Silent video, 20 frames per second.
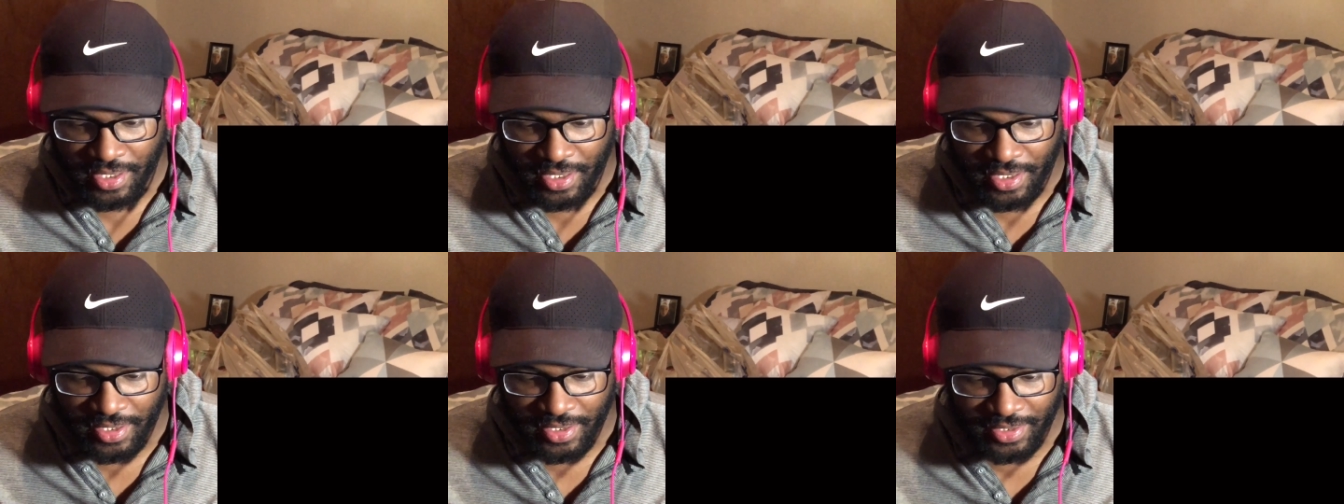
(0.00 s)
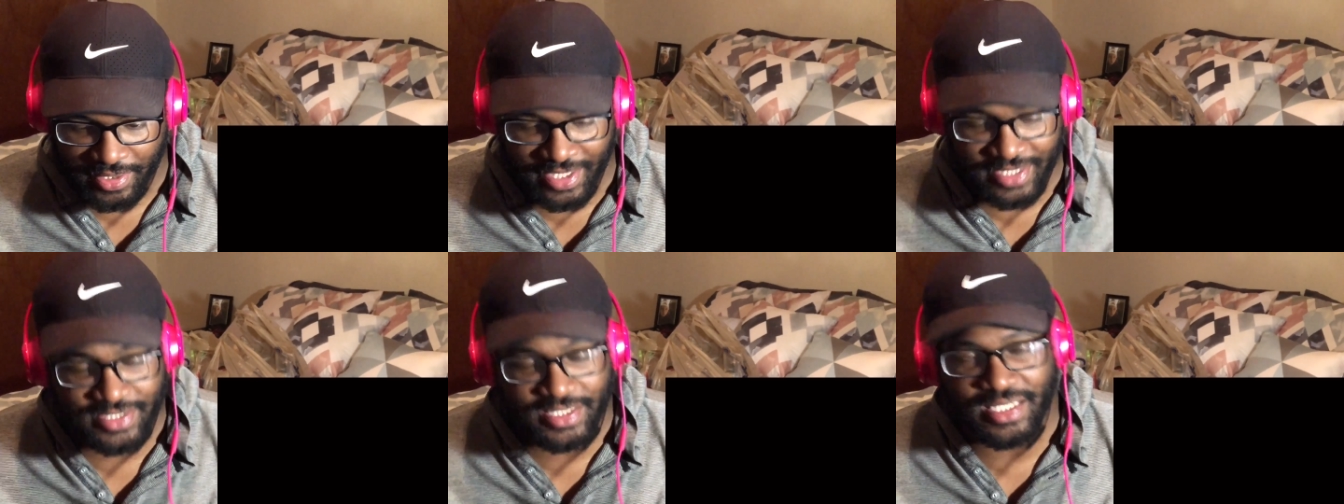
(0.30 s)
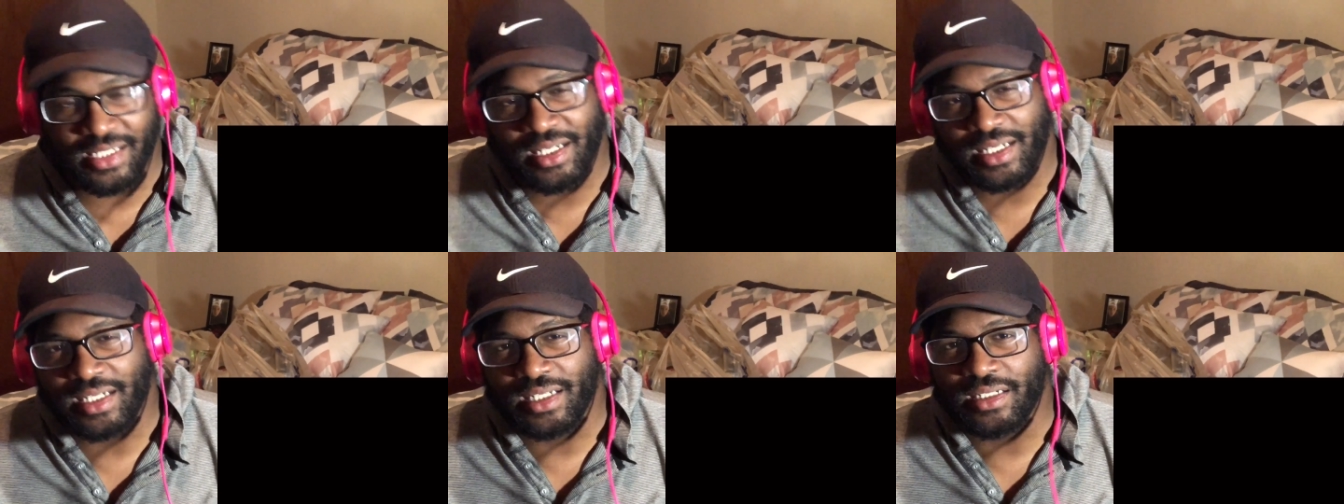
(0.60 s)

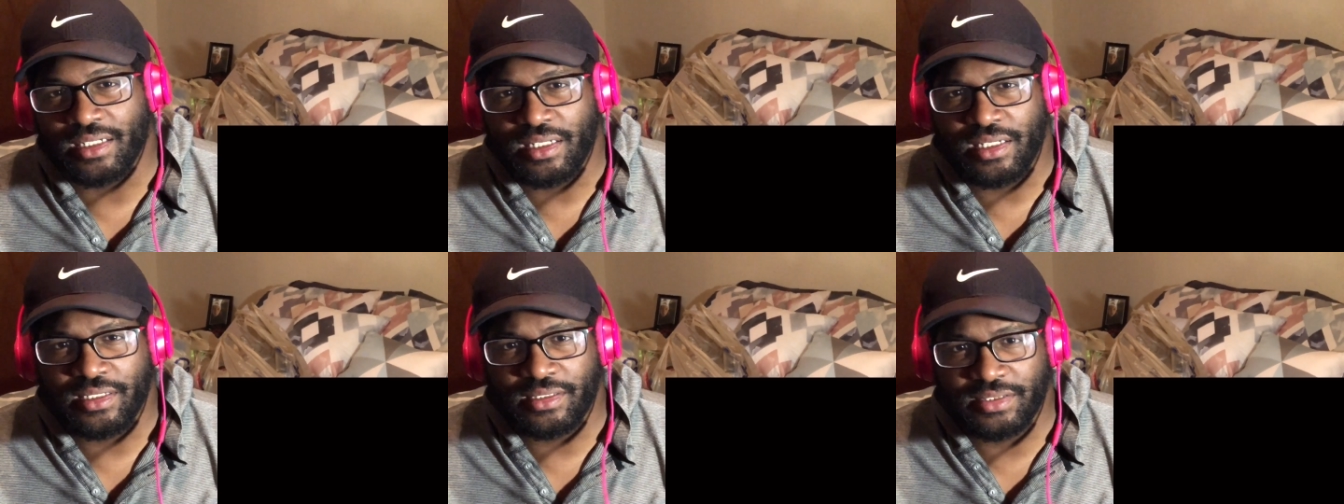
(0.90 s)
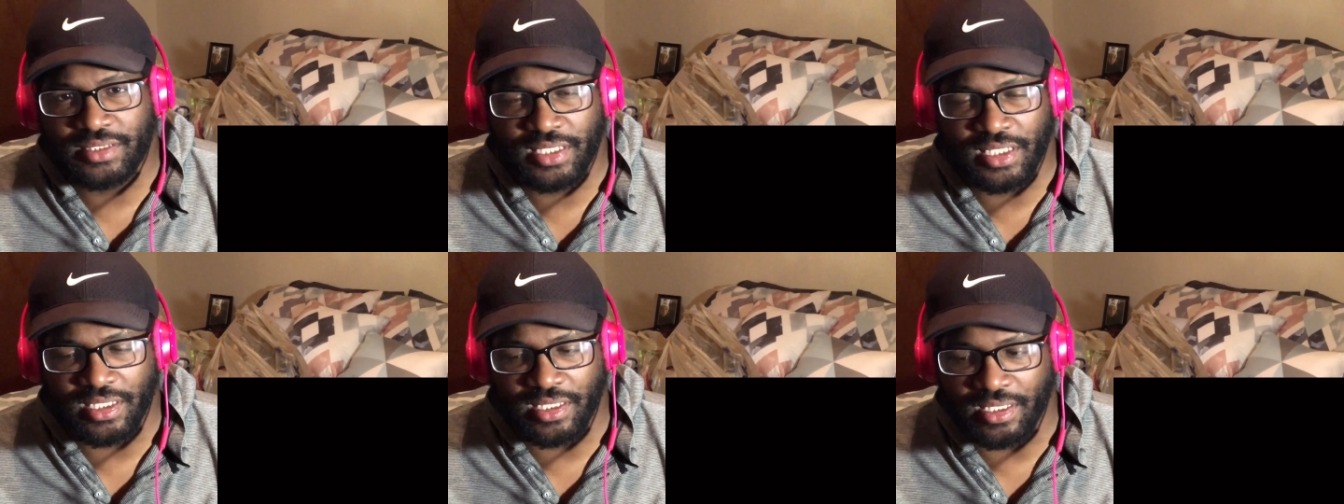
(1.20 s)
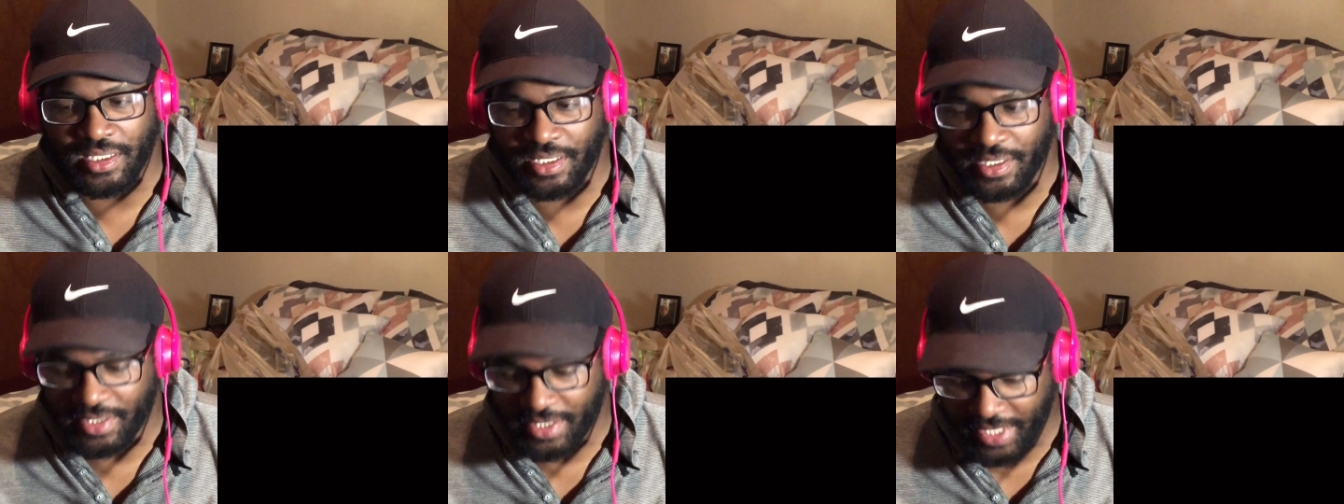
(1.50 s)
listening
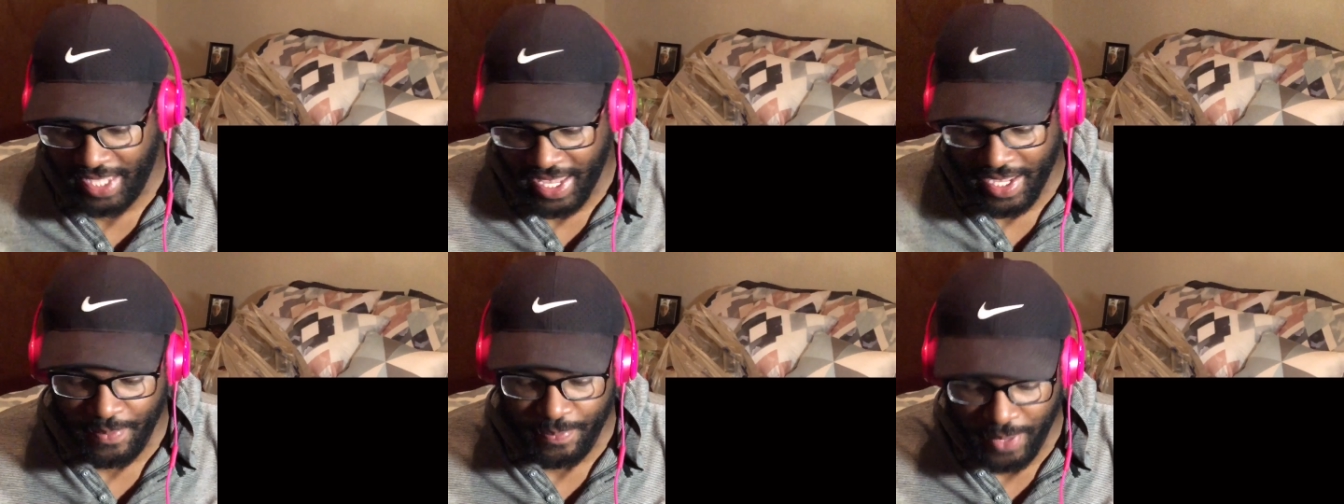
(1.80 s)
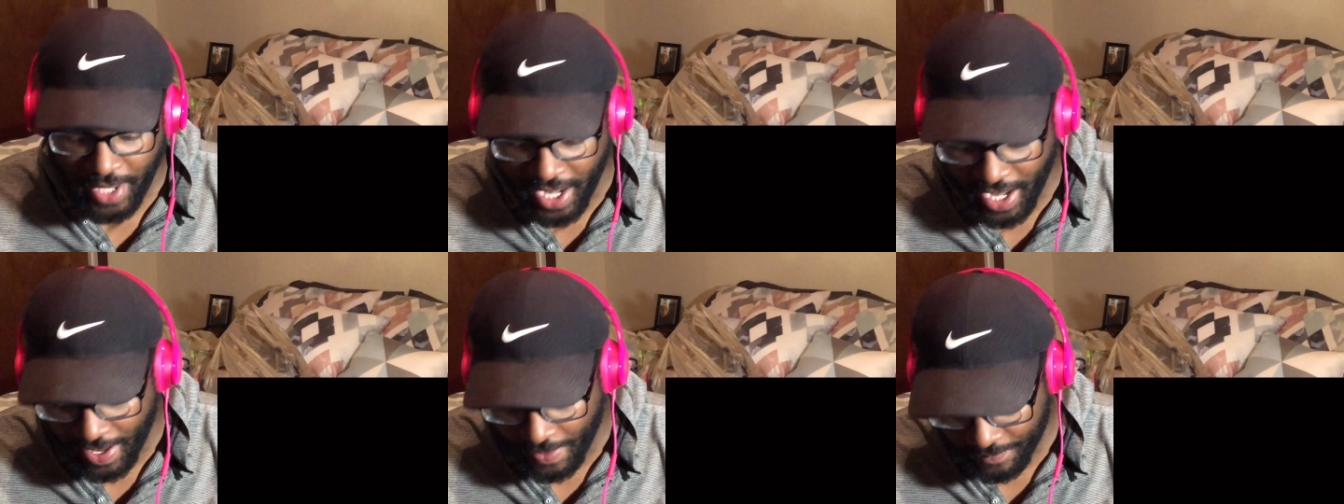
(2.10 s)
to K-pop,